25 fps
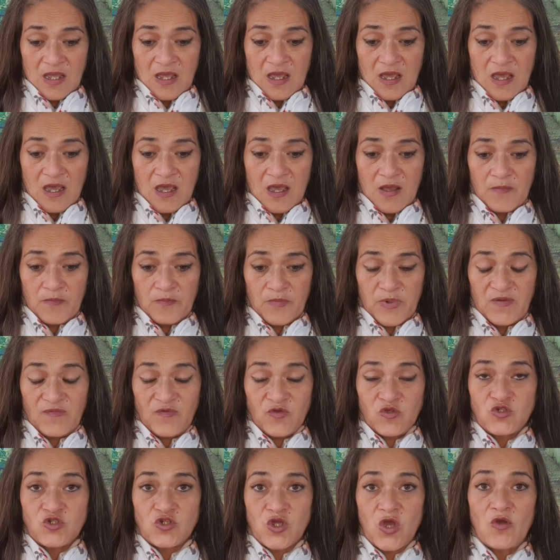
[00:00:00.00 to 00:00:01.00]
But if
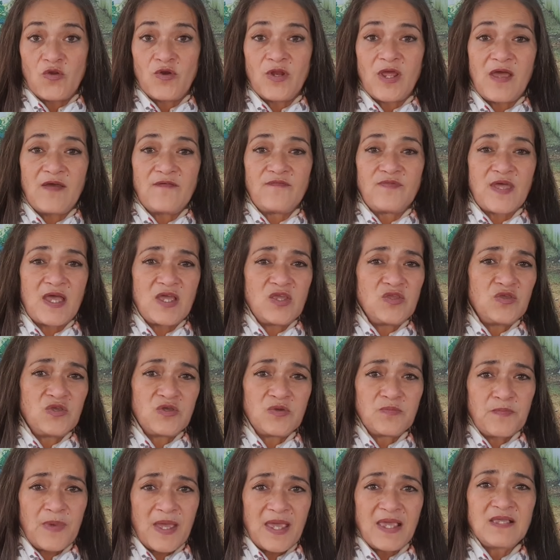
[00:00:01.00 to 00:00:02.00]
you don't have that, you
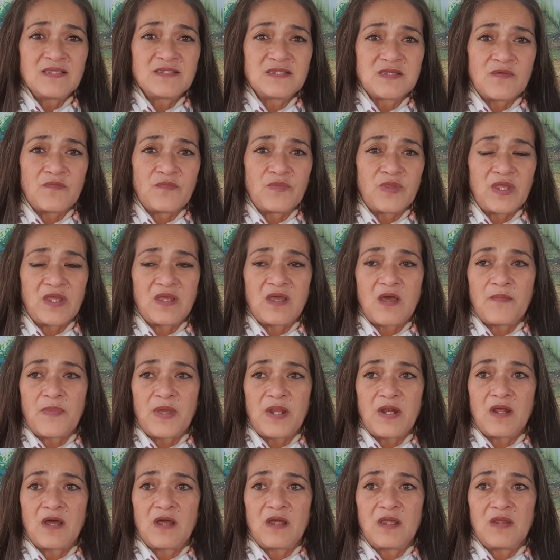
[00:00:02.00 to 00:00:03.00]
can make something. I
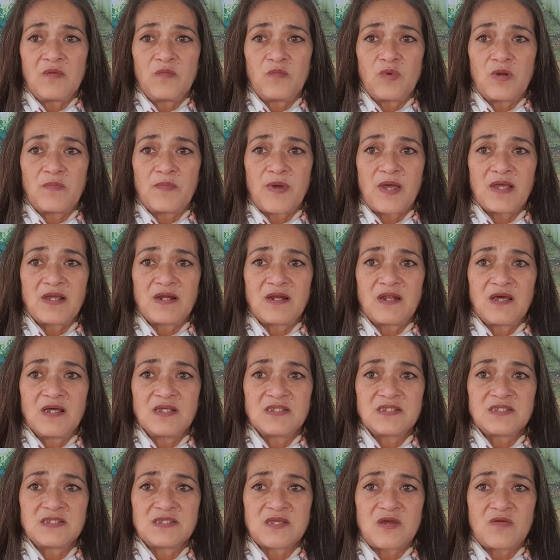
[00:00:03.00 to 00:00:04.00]
mean, in one of my
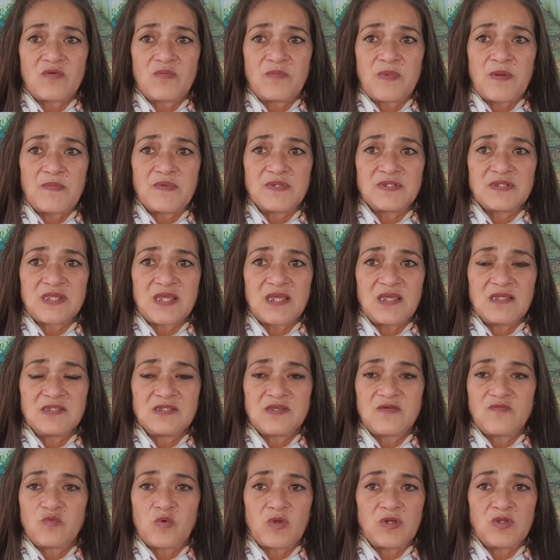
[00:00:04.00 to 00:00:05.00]
classes, I remember saying
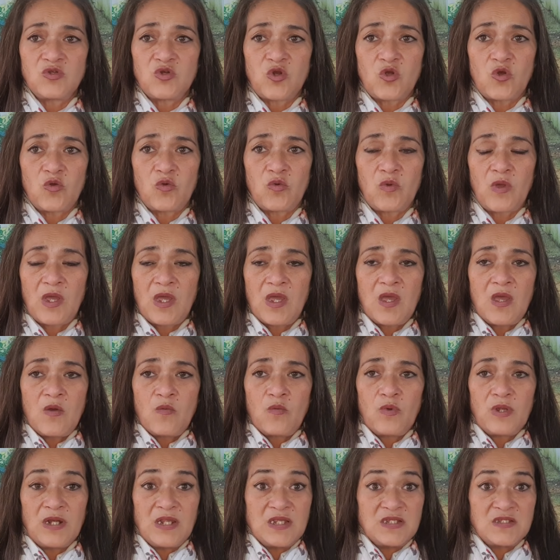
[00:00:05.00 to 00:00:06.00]
to everyone, you know,
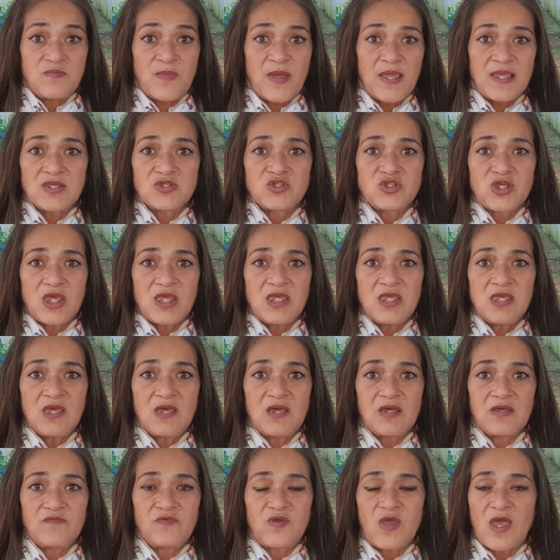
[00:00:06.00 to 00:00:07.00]
we need to make a shaker.
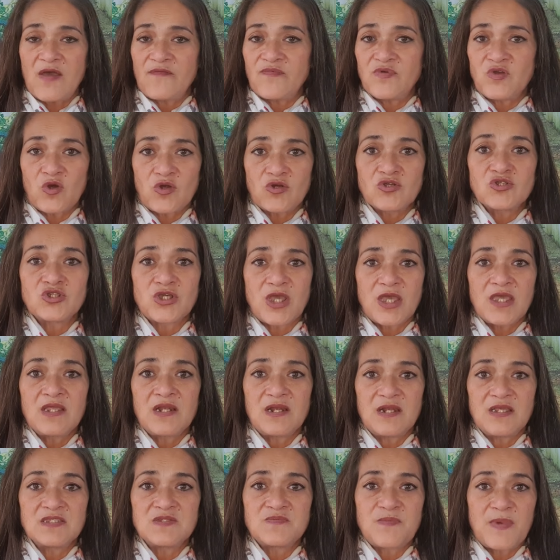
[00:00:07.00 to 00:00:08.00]
If you haven't got a shaker,
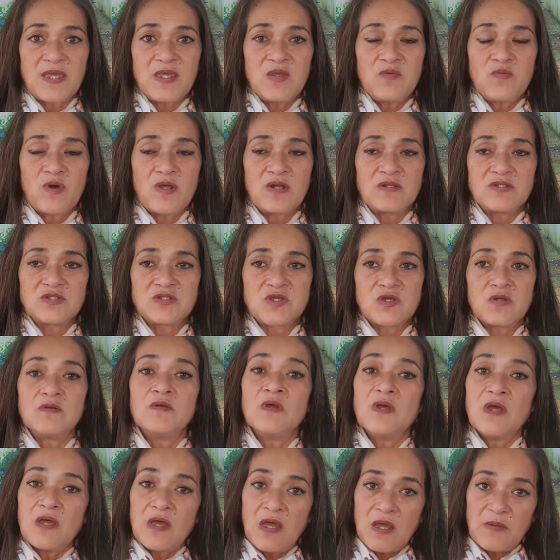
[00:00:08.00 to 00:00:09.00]
let's make one. So
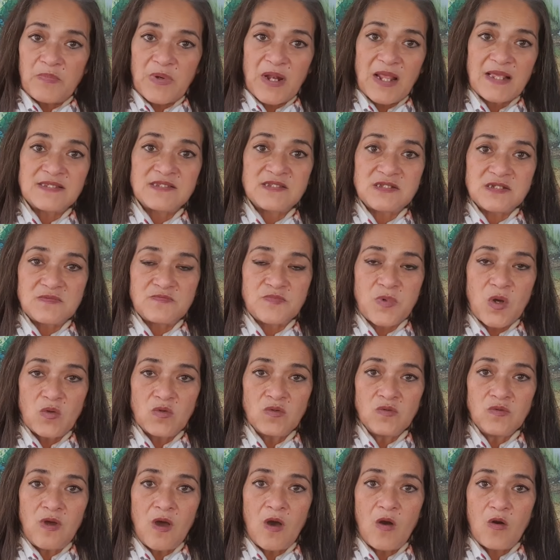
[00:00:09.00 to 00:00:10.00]
a plastic
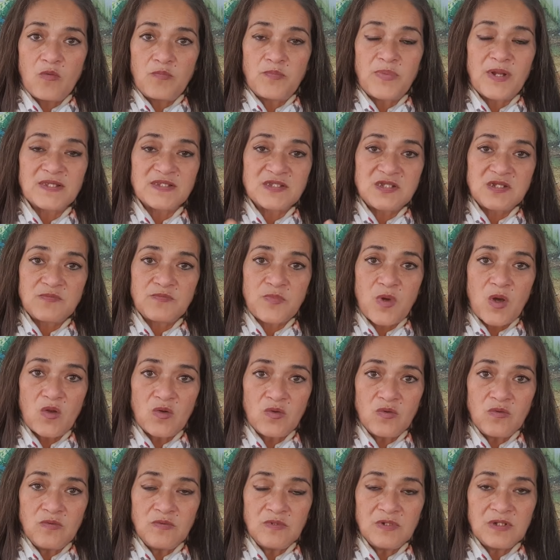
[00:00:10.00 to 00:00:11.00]
bottle, old plastic
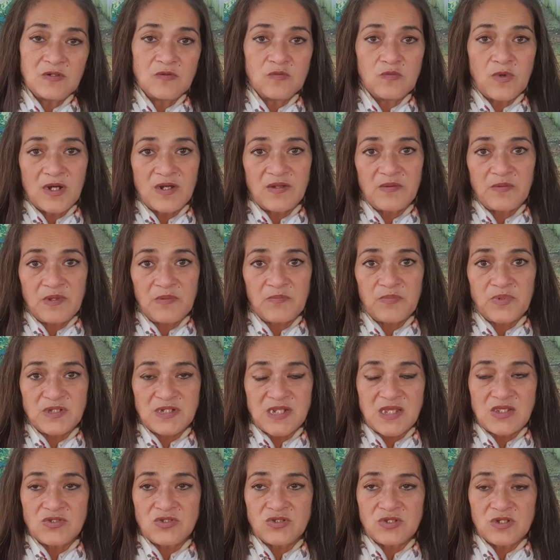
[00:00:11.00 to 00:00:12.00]
bottle, little one
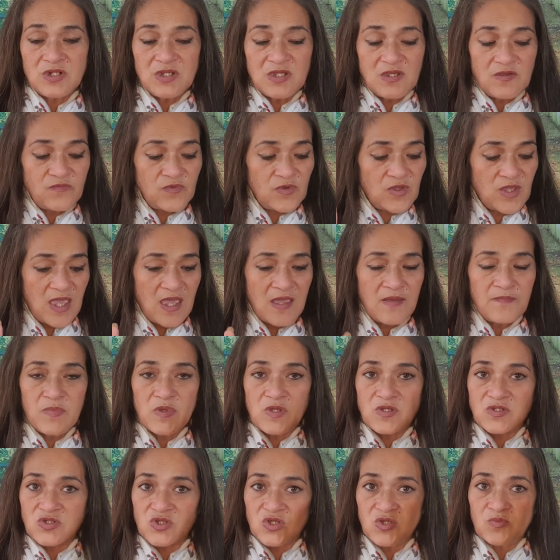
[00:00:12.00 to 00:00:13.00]
potentially, if you can,
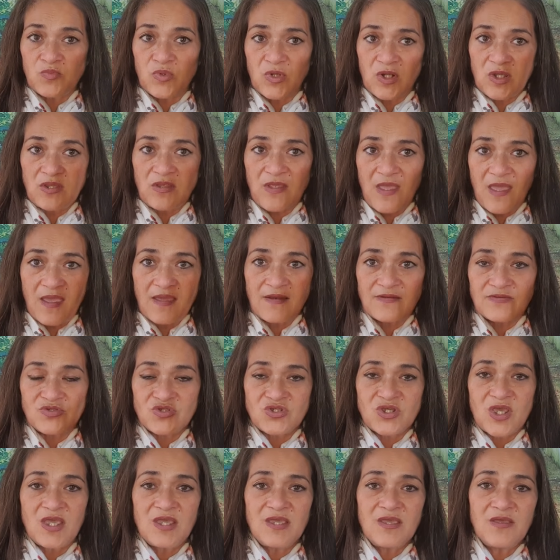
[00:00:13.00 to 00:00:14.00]
because you can put it in your hand and
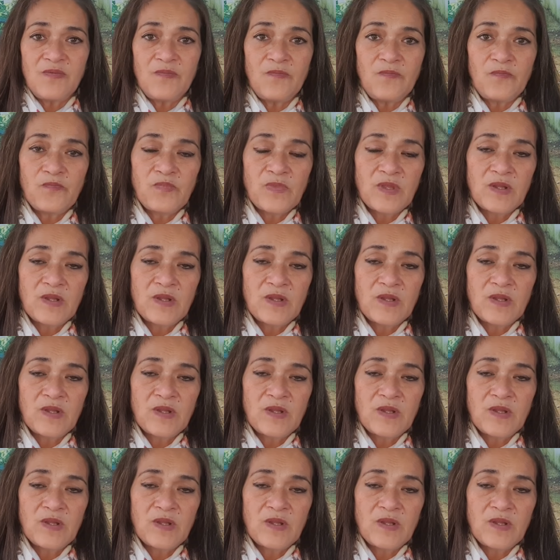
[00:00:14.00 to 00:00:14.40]
shake it.